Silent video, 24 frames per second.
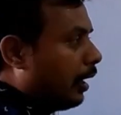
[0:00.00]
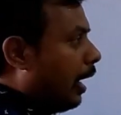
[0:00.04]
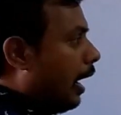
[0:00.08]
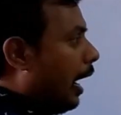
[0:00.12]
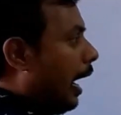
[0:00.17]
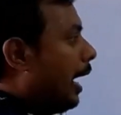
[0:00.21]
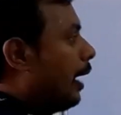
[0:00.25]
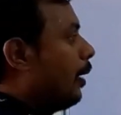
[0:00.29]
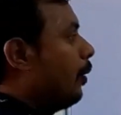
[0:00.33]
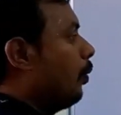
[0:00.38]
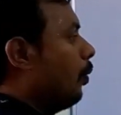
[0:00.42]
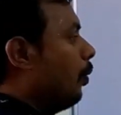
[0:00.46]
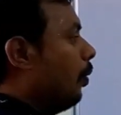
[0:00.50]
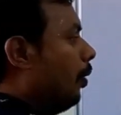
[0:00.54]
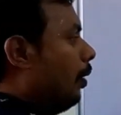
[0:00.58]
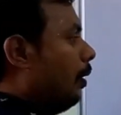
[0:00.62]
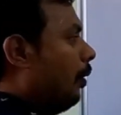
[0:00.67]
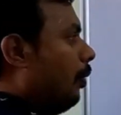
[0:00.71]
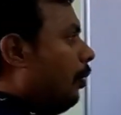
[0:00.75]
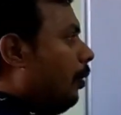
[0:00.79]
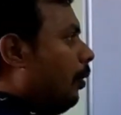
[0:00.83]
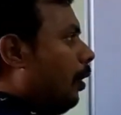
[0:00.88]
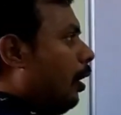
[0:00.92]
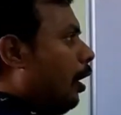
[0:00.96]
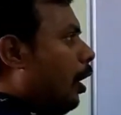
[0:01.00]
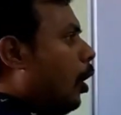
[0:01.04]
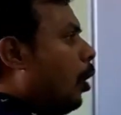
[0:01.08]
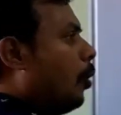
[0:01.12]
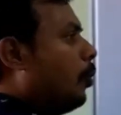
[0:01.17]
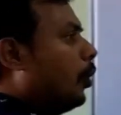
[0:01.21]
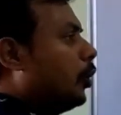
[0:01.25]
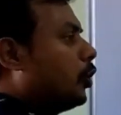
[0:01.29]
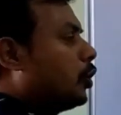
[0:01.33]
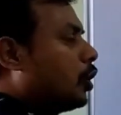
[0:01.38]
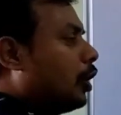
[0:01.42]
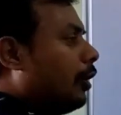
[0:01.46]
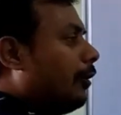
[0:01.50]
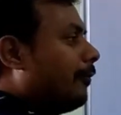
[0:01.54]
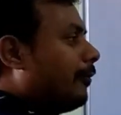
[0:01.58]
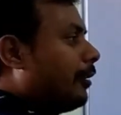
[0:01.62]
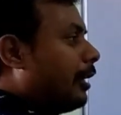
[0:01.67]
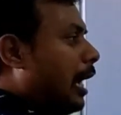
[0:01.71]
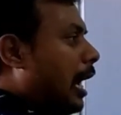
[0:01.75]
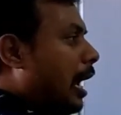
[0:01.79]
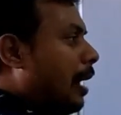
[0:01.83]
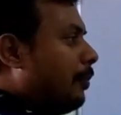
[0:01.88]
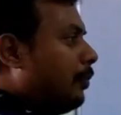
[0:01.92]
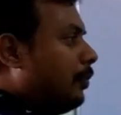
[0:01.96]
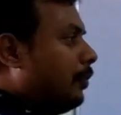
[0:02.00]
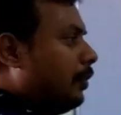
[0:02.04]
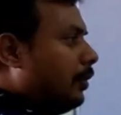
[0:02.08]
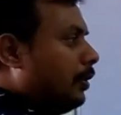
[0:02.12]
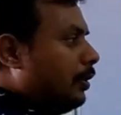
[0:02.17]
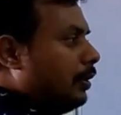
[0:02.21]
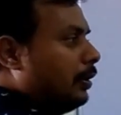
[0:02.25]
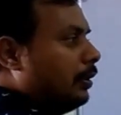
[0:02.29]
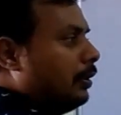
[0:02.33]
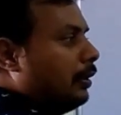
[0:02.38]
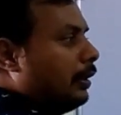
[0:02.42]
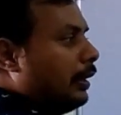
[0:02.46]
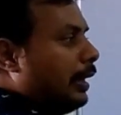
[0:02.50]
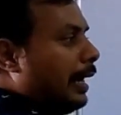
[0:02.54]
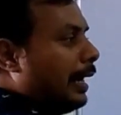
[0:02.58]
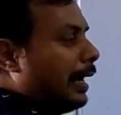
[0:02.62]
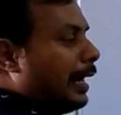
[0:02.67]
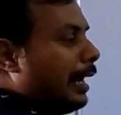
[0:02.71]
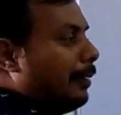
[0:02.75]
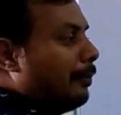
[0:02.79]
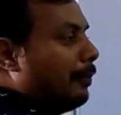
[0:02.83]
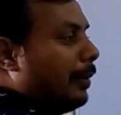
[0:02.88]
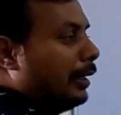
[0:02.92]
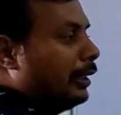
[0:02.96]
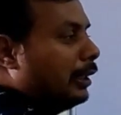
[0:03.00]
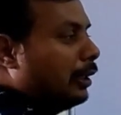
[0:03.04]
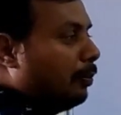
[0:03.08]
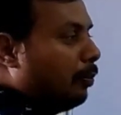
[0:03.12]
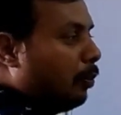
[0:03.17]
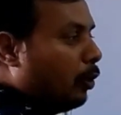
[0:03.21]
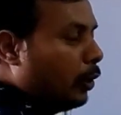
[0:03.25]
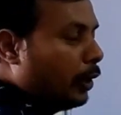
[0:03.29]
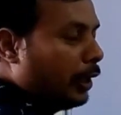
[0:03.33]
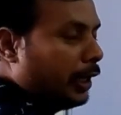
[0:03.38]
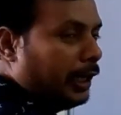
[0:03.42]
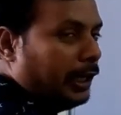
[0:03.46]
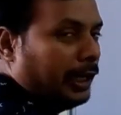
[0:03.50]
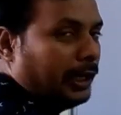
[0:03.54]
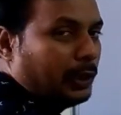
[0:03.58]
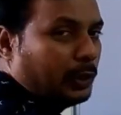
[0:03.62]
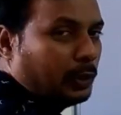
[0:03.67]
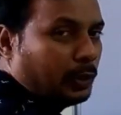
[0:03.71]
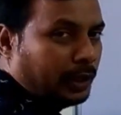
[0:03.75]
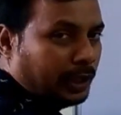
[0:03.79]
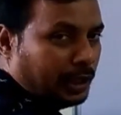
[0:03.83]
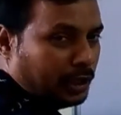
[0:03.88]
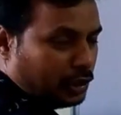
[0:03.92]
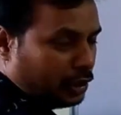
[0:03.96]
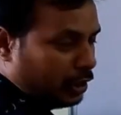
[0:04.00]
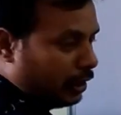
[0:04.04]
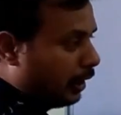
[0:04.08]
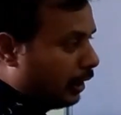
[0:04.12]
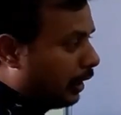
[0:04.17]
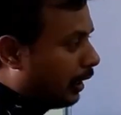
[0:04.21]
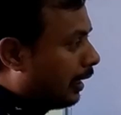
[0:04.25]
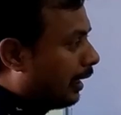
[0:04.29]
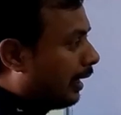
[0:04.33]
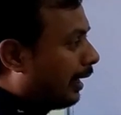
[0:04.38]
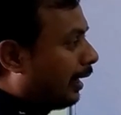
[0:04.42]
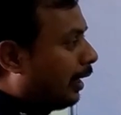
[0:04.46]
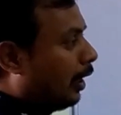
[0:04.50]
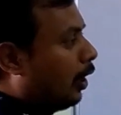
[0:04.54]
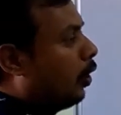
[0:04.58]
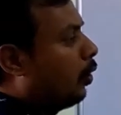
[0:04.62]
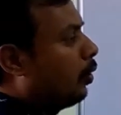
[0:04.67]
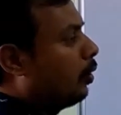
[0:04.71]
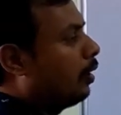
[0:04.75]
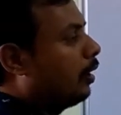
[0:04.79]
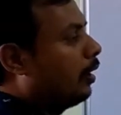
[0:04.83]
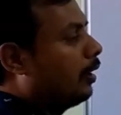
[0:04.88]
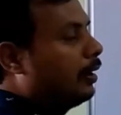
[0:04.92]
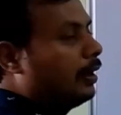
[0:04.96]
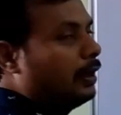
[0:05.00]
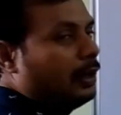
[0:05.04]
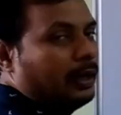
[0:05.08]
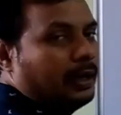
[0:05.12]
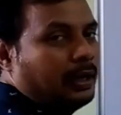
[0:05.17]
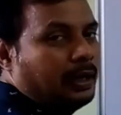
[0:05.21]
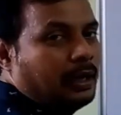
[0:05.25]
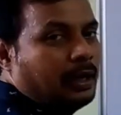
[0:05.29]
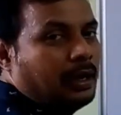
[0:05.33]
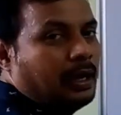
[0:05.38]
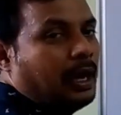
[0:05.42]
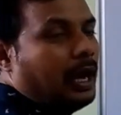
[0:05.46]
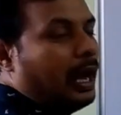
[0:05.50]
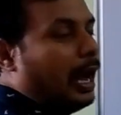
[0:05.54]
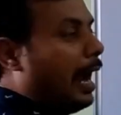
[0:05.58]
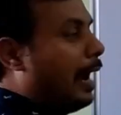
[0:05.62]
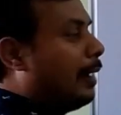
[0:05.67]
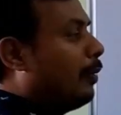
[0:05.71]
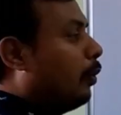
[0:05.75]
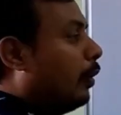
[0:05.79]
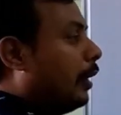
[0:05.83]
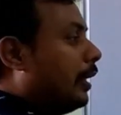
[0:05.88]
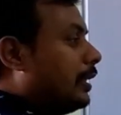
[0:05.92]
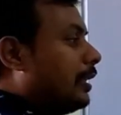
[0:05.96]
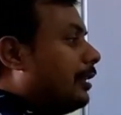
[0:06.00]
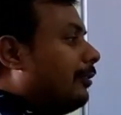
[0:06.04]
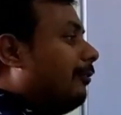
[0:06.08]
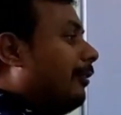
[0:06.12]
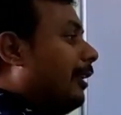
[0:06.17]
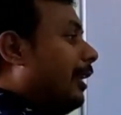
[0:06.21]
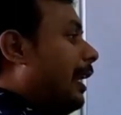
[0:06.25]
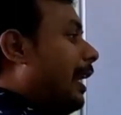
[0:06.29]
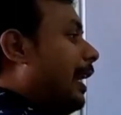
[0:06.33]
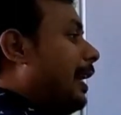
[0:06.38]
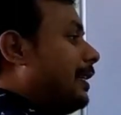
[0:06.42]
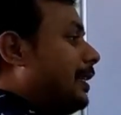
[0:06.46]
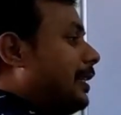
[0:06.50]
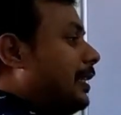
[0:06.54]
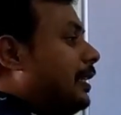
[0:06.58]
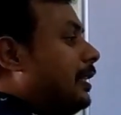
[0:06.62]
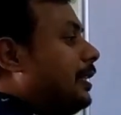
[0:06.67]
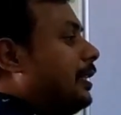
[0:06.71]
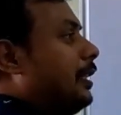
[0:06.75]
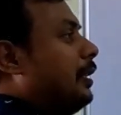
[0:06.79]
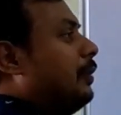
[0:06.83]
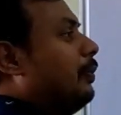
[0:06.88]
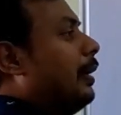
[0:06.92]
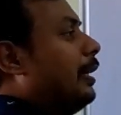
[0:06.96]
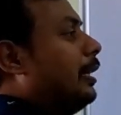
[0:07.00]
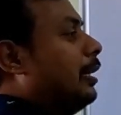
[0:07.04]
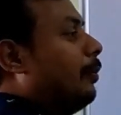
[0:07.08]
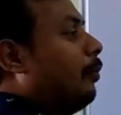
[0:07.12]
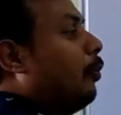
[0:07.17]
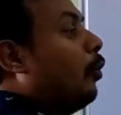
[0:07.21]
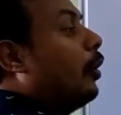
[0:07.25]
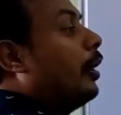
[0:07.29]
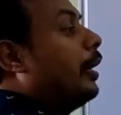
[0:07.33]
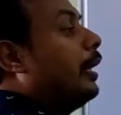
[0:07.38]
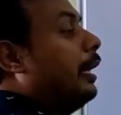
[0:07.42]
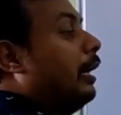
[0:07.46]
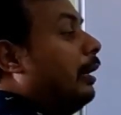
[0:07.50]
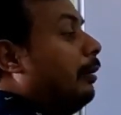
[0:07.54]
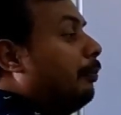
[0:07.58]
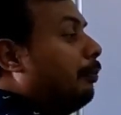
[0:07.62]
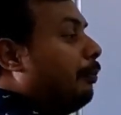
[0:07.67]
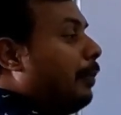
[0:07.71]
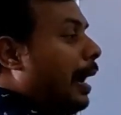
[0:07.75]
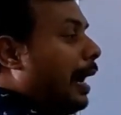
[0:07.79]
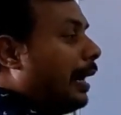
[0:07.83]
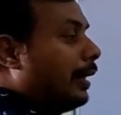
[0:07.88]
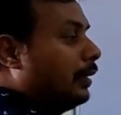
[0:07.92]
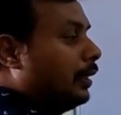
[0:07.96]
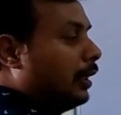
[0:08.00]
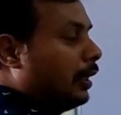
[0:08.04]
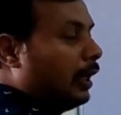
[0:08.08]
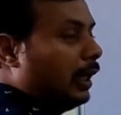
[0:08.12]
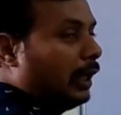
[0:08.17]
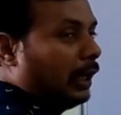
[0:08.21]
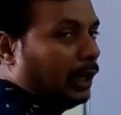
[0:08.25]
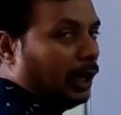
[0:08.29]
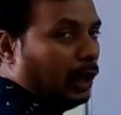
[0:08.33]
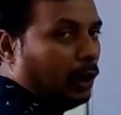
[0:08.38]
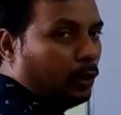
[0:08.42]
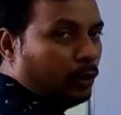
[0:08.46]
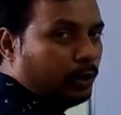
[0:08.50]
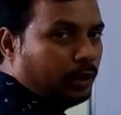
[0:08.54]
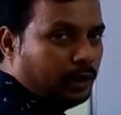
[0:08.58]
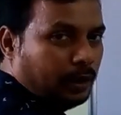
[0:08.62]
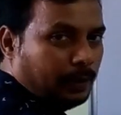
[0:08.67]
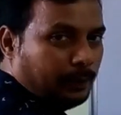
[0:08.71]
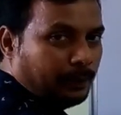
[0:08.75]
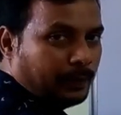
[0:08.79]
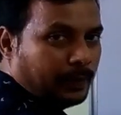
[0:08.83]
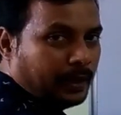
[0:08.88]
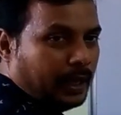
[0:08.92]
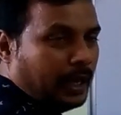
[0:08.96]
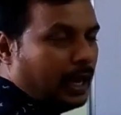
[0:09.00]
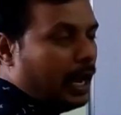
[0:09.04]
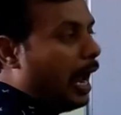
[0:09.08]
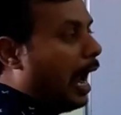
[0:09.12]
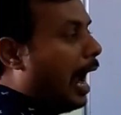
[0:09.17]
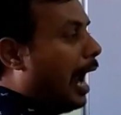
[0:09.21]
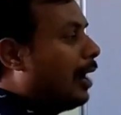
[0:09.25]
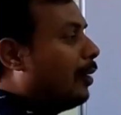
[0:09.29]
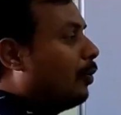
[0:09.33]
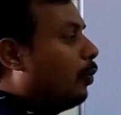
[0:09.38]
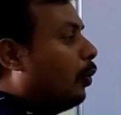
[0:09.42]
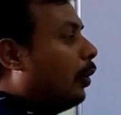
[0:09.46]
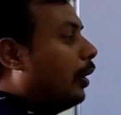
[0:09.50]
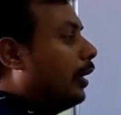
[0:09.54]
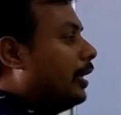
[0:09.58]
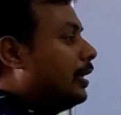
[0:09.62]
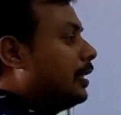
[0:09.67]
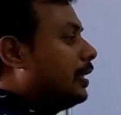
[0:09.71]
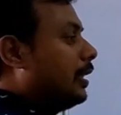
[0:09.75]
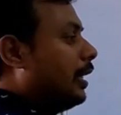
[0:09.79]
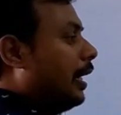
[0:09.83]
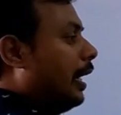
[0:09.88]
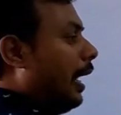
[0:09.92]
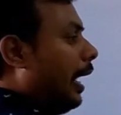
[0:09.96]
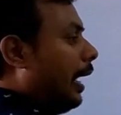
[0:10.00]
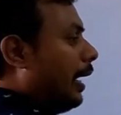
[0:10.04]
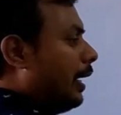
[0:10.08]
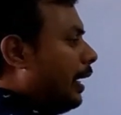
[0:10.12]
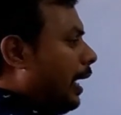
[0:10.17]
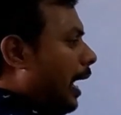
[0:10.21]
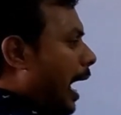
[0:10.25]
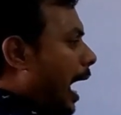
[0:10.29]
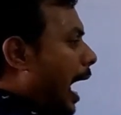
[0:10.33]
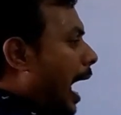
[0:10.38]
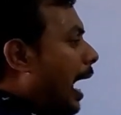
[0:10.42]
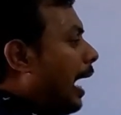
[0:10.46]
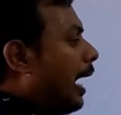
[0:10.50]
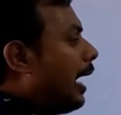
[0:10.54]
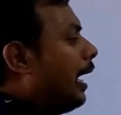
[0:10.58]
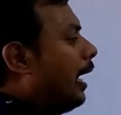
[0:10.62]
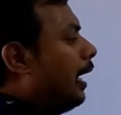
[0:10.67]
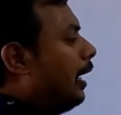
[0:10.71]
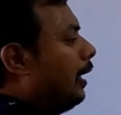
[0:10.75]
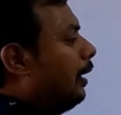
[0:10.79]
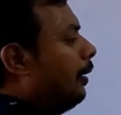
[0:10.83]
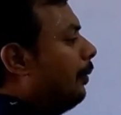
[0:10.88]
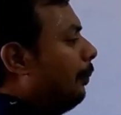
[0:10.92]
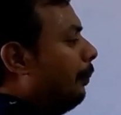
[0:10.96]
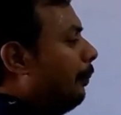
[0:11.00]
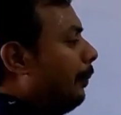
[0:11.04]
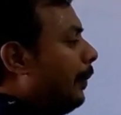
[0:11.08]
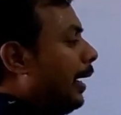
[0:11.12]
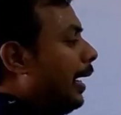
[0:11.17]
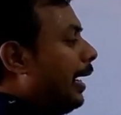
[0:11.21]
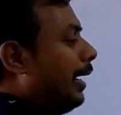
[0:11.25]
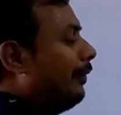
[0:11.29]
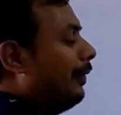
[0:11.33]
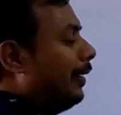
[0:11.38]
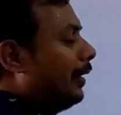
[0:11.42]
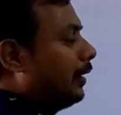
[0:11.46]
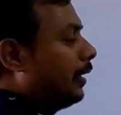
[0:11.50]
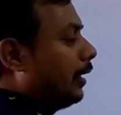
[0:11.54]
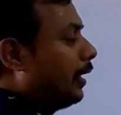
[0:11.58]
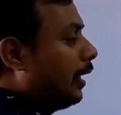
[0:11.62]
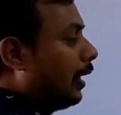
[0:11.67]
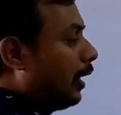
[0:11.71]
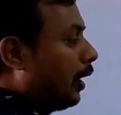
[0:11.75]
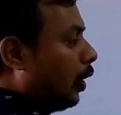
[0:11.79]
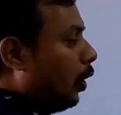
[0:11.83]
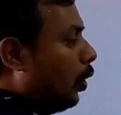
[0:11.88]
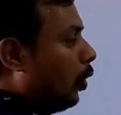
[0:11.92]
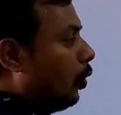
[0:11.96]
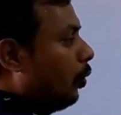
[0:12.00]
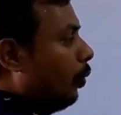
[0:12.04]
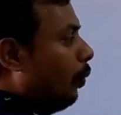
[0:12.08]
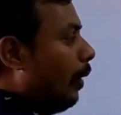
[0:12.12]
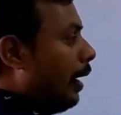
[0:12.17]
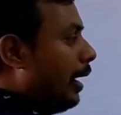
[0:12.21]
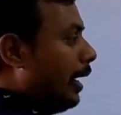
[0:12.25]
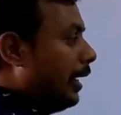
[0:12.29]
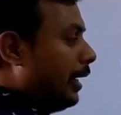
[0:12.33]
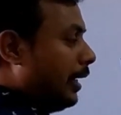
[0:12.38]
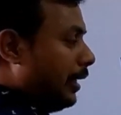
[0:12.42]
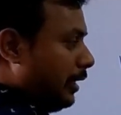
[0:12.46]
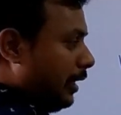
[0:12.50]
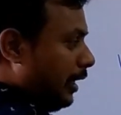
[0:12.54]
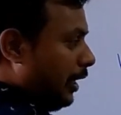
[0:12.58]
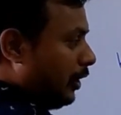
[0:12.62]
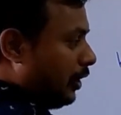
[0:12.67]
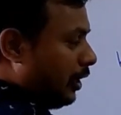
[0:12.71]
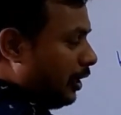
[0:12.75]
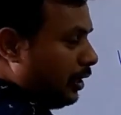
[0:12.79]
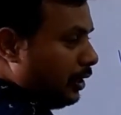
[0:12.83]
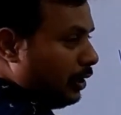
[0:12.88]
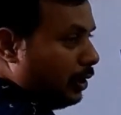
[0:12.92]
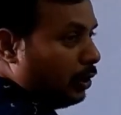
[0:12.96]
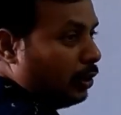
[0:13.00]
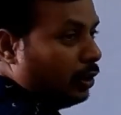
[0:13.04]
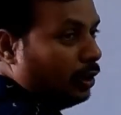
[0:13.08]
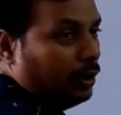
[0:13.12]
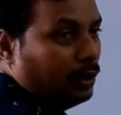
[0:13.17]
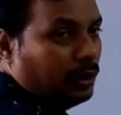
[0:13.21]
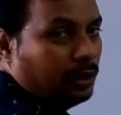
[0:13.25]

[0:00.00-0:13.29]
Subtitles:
and how much of time taken by the body to reach the ground, and what is the velocity when the body impact the ground, and what is the angle made with the ground when it reaches to